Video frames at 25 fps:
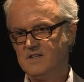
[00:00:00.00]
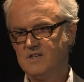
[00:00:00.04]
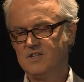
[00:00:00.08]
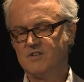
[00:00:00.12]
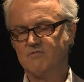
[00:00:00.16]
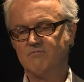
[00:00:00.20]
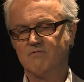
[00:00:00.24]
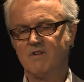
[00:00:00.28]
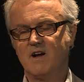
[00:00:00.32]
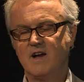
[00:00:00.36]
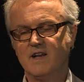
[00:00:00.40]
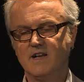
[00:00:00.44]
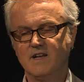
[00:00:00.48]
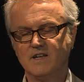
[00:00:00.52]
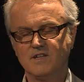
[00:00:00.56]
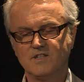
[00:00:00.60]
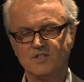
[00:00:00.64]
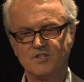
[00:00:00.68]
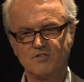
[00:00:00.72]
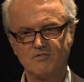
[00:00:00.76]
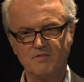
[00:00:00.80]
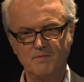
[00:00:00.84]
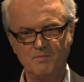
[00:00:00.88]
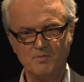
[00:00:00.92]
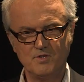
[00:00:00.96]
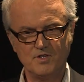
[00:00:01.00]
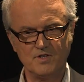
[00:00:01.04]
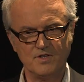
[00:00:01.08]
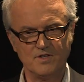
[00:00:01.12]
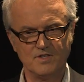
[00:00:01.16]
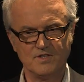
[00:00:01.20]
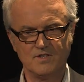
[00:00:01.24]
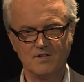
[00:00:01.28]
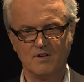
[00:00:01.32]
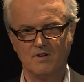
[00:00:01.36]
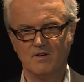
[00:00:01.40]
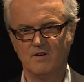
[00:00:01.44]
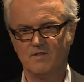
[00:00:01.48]
writing
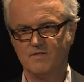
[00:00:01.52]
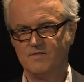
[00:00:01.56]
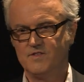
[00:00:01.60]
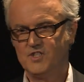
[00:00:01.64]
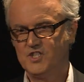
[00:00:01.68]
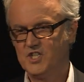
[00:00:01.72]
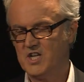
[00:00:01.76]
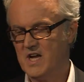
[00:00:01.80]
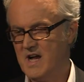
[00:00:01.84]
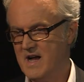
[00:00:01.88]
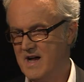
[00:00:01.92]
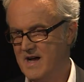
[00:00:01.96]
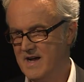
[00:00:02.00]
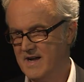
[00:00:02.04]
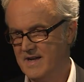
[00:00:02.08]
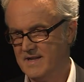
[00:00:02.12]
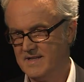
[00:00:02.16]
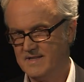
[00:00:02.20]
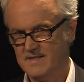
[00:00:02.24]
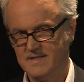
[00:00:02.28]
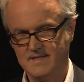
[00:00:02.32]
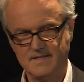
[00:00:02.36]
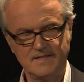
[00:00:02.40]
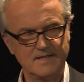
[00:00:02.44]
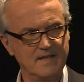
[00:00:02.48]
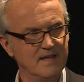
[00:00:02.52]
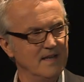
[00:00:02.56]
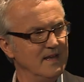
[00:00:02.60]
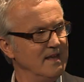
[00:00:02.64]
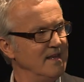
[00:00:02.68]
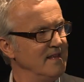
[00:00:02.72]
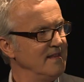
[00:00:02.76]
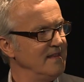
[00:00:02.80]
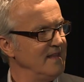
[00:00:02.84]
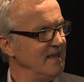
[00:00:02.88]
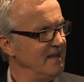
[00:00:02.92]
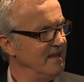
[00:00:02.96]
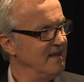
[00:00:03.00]
descriptions of charts,
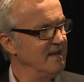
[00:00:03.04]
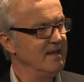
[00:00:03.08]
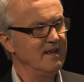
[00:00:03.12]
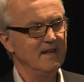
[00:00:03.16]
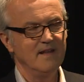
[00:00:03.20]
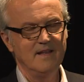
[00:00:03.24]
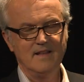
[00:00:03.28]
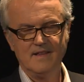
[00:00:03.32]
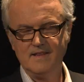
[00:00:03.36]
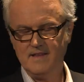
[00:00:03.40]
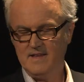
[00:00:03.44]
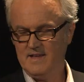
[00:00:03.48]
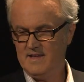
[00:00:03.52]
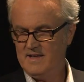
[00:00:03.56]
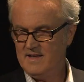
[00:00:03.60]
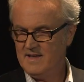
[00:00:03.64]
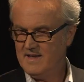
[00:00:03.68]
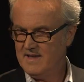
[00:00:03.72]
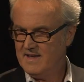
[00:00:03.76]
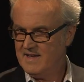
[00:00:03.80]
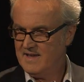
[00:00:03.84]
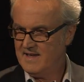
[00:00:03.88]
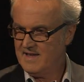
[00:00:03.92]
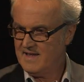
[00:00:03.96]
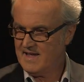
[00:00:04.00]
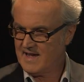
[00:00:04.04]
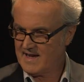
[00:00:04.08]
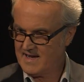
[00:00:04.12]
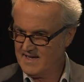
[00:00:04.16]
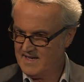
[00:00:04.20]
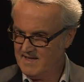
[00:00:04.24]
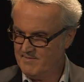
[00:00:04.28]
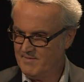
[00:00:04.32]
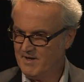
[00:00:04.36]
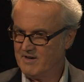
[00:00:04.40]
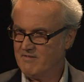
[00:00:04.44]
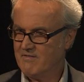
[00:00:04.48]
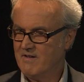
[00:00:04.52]
then the
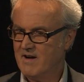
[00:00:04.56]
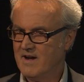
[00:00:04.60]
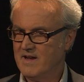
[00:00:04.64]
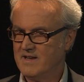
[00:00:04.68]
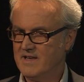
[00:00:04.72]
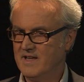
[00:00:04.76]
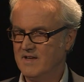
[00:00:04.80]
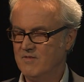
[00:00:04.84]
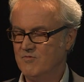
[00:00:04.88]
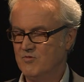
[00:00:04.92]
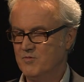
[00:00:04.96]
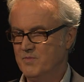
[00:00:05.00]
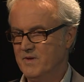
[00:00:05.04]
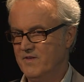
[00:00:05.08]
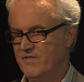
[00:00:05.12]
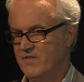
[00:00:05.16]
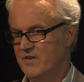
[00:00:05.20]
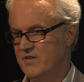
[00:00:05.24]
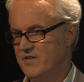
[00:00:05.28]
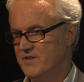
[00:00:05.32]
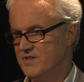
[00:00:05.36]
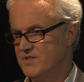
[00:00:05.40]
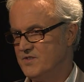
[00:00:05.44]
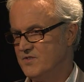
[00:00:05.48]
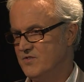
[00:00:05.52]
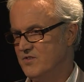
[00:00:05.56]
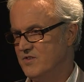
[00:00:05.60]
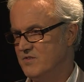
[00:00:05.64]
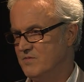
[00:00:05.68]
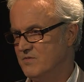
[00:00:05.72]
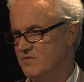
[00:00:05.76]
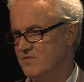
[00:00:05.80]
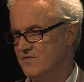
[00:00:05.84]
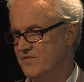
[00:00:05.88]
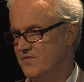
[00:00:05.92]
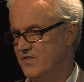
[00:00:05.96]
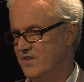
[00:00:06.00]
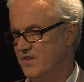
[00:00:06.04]
academic writing will be very
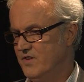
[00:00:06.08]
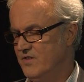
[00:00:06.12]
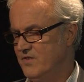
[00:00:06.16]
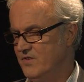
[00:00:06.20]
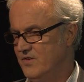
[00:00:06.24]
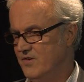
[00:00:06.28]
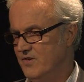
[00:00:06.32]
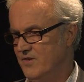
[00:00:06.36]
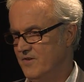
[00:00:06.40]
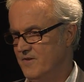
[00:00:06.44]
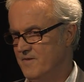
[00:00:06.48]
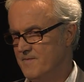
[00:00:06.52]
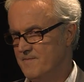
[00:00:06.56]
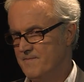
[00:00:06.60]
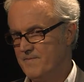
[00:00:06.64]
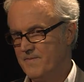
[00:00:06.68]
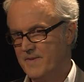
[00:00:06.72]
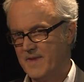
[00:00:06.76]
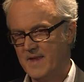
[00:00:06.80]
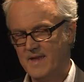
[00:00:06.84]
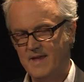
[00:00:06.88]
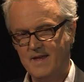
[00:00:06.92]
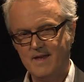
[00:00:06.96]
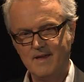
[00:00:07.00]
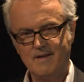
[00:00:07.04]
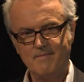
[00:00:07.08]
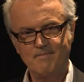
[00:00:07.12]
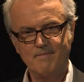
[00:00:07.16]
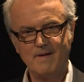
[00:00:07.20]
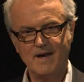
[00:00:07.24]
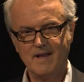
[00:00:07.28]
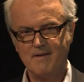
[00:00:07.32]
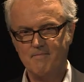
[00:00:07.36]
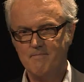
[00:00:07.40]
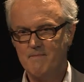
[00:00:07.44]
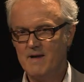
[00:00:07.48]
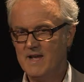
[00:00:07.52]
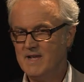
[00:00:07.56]
suitable for you.
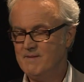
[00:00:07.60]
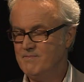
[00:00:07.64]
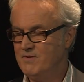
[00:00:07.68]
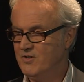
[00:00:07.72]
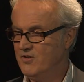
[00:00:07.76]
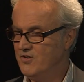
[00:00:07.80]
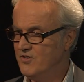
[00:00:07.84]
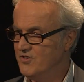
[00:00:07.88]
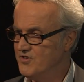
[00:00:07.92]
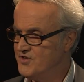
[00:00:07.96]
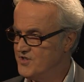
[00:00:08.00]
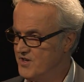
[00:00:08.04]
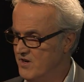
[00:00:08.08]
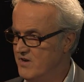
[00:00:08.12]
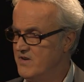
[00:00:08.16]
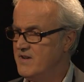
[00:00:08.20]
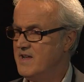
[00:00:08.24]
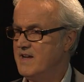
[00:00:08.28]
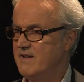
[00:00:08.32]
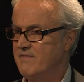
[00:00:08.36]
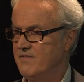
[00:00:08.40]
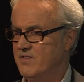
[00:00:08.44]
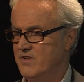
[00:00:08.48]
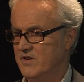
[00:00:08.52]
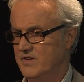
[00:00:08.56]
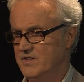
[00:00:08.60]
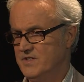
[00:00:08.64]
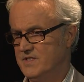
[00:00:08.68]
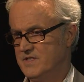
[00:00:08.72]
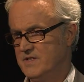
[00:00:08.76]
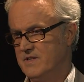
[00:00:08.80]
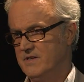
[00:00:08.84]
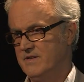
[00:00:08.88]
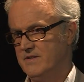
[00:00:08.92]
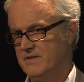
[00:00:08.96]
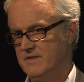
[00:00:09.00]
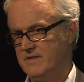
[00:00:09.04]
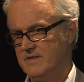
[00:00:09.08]
But maybe you don't have those
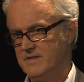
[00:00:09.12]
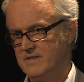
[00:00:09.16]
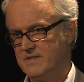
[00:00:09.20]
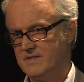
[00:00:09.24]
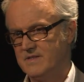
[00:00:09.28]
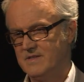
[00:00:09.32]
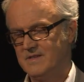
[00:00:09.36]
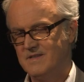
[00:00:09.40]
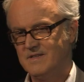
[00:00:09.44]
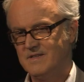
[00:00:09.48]
skills,